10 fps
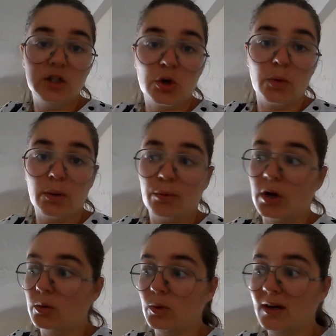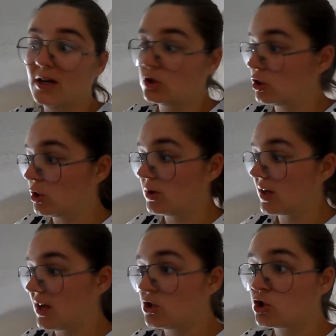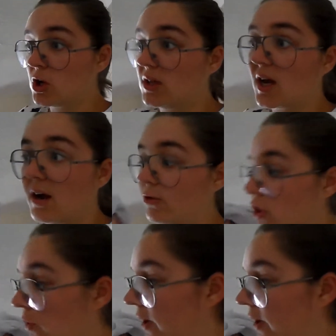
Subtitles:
he's going on break and we're literally getting straight in the car and